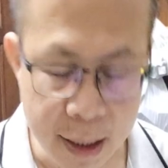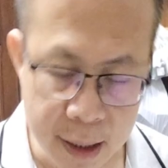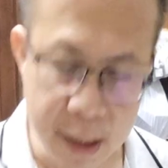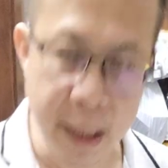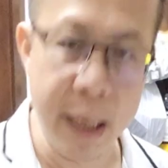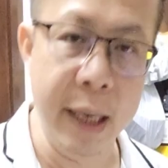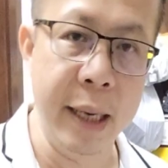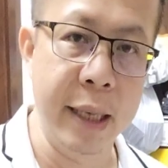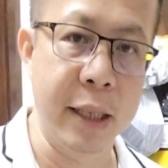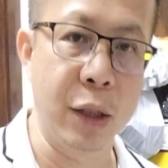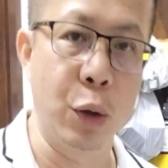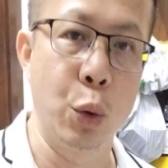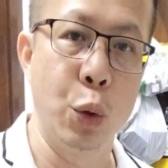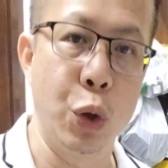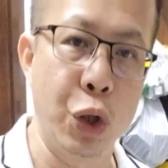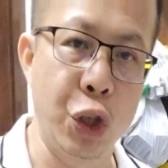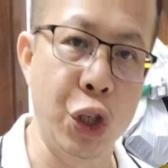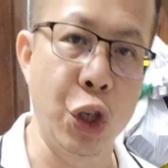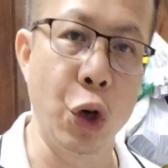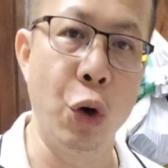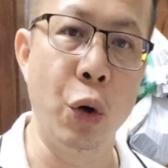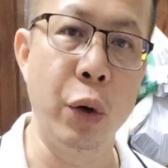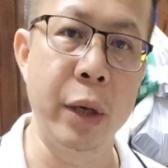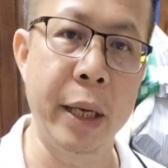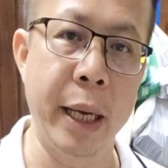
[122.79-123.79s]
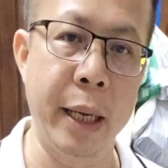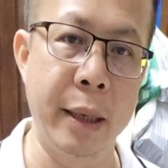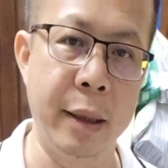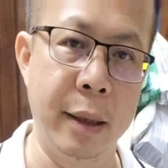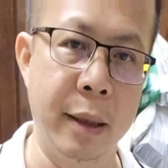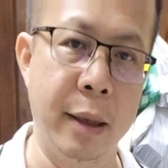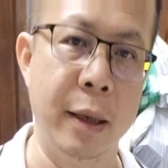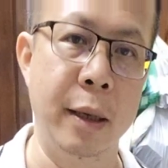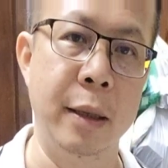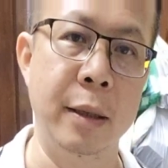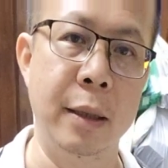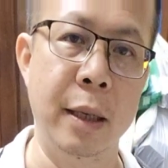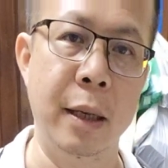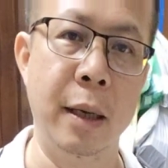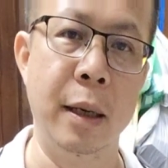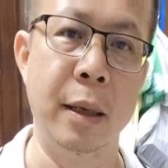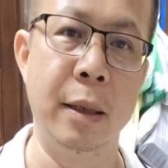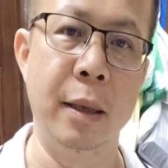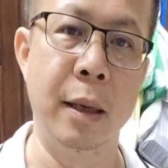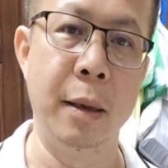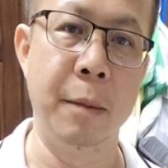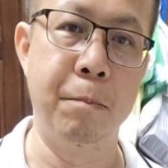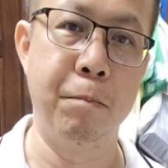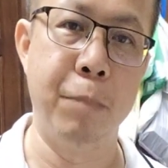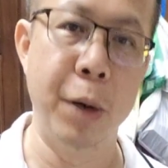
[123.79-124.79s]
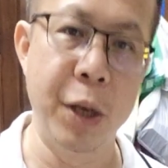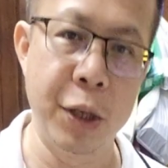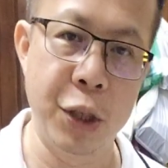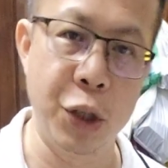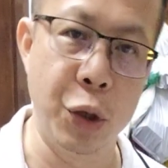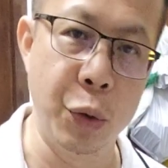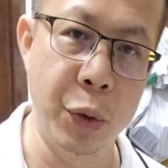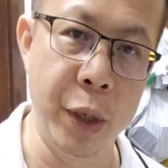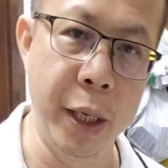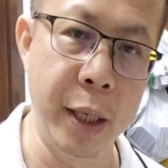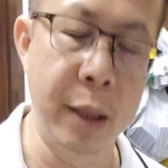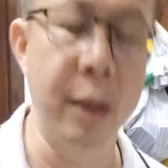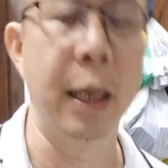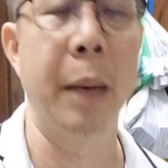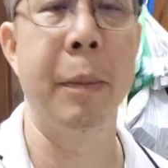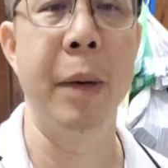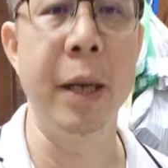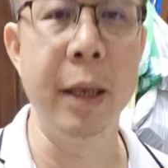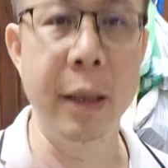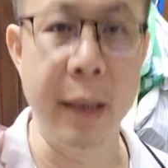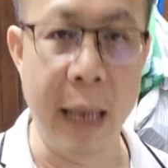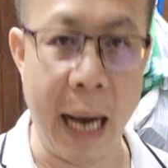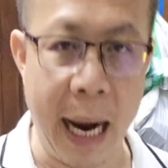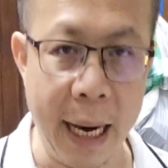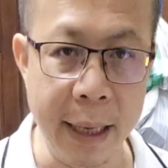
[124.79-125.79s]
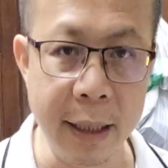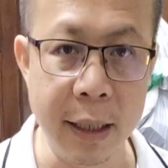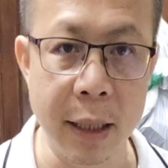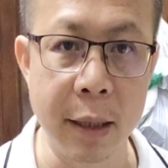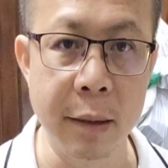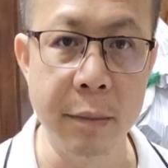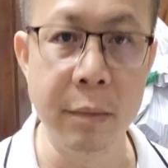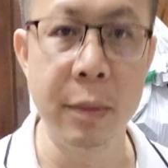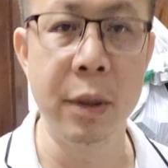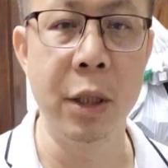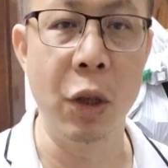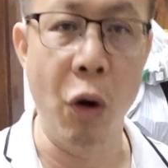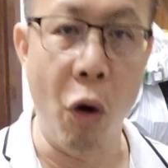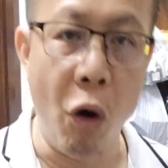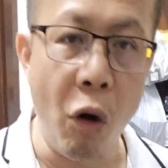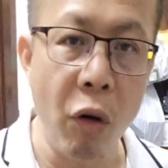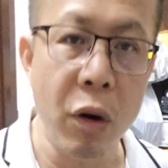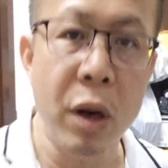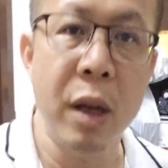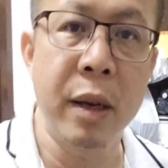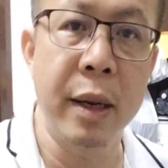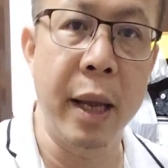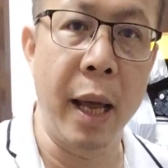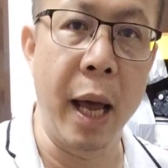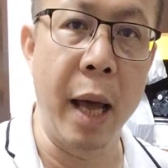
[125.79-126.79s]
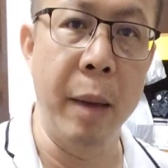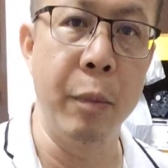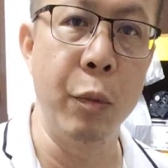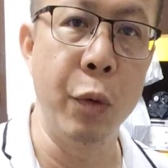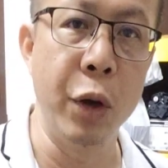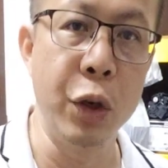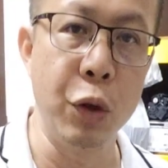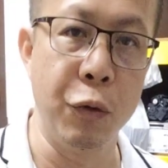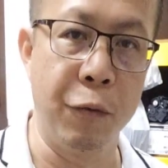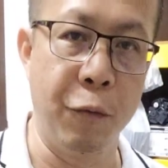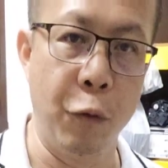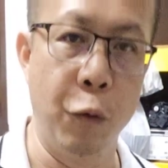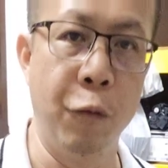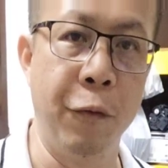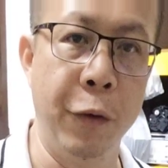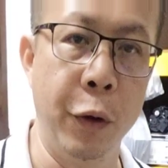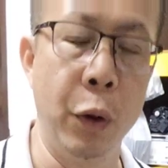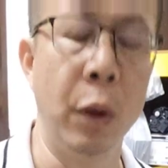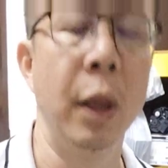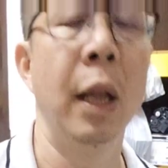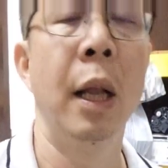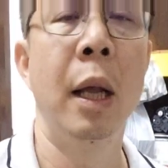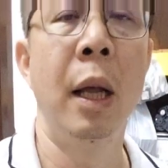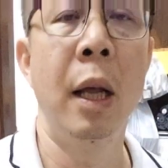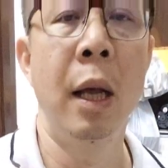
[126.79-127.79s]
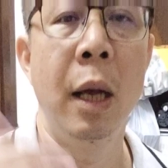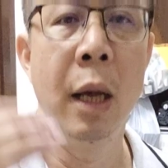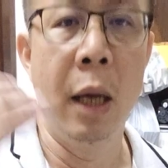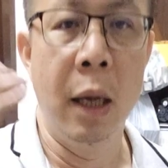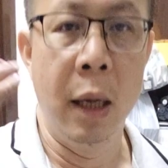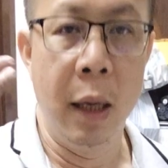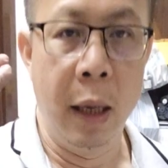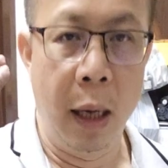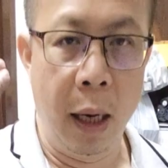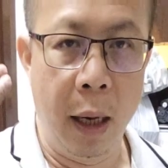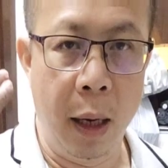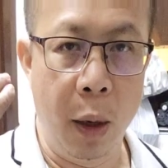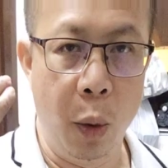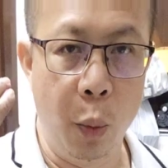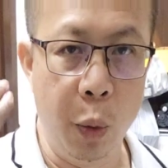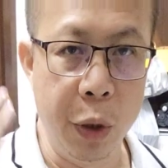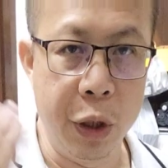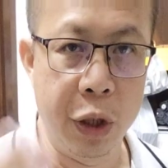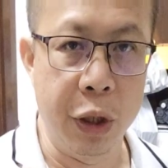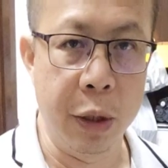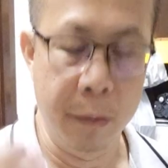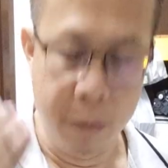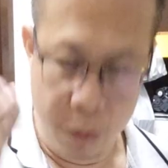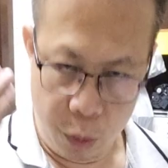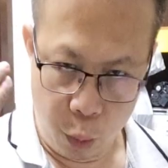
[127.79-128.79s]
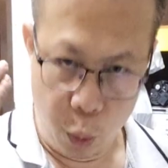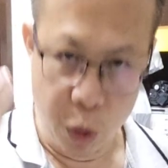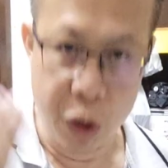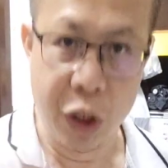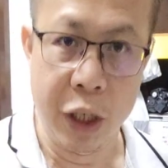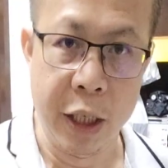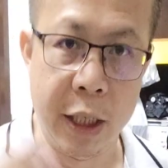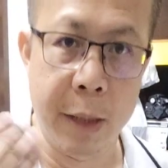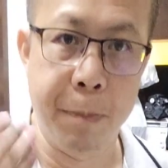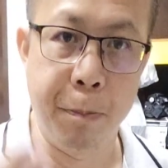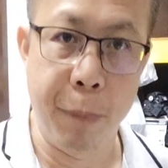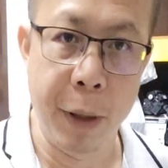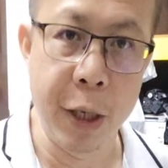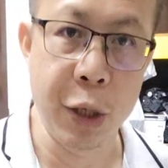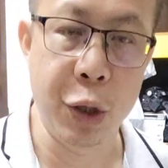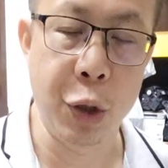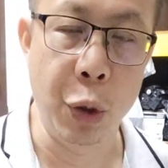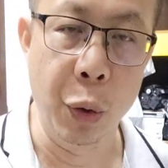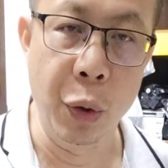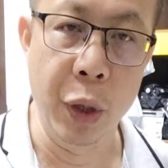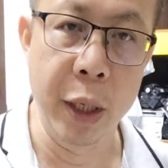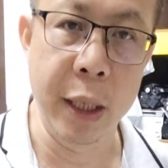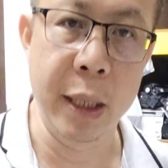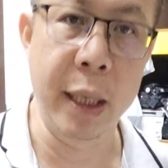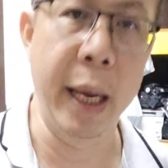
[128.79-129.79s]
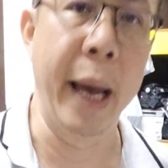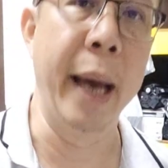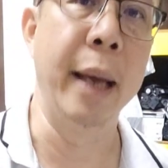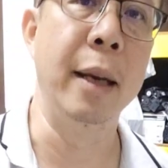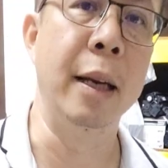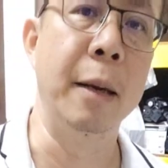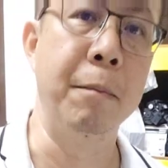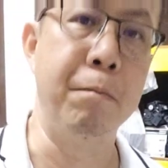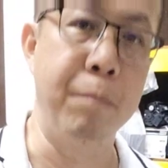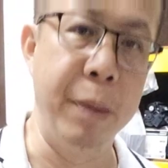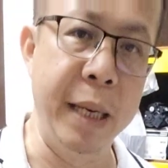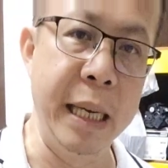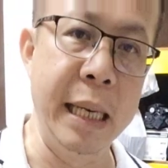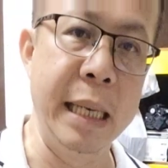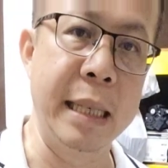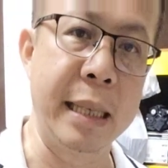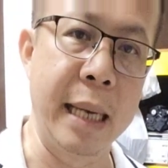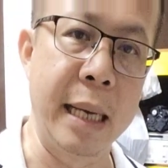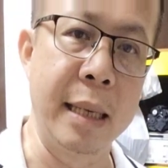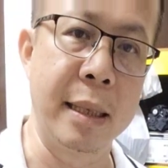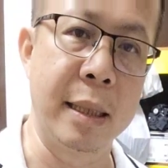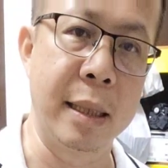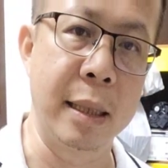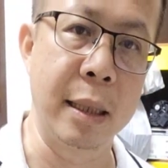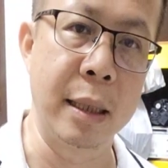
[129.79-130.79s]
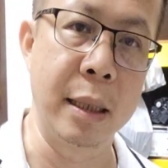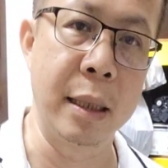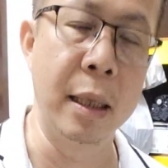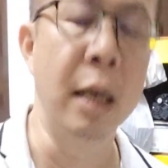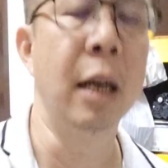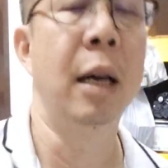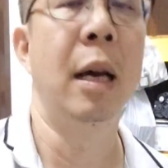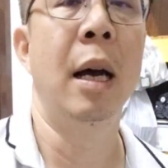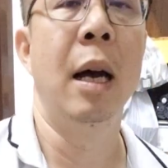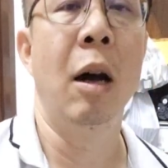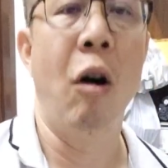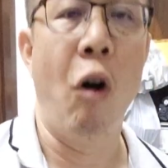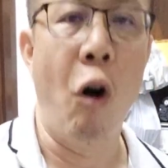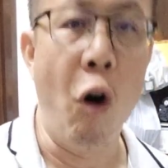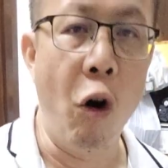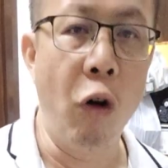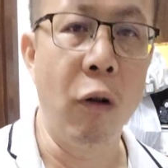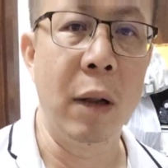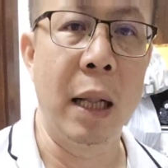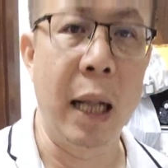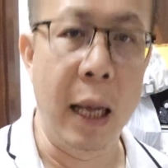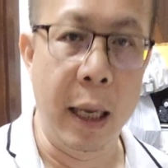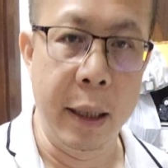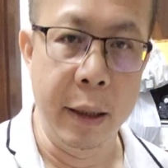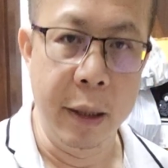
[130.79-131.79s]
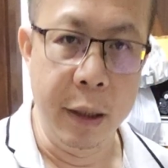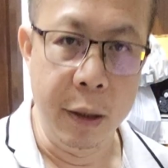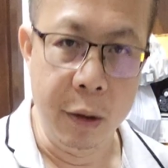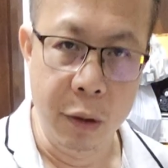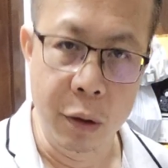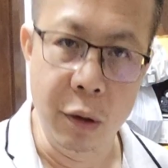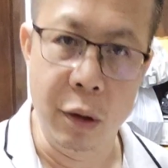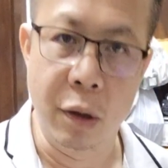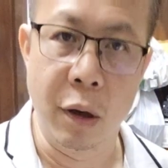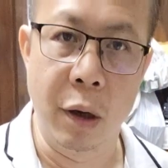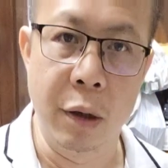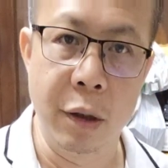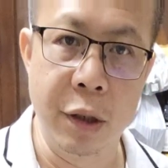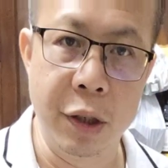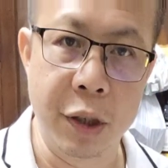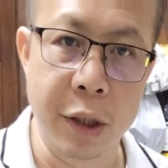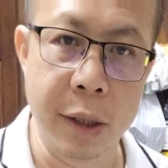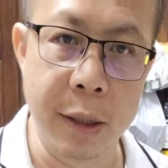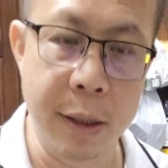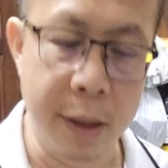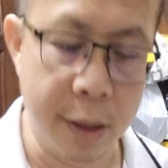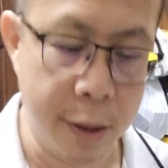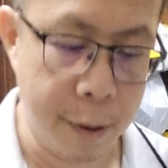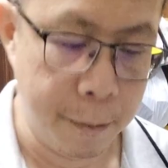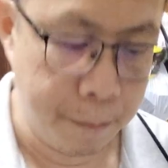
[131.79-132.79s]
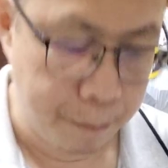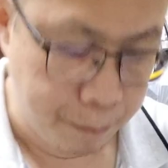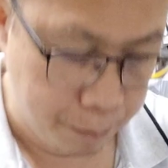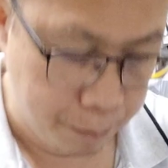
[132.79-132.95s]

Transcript: It is to show that the Purge unit, I mean the item, the order that I'm going to fulfill, which is Purge unit and the PE sensor, all are in good conditions.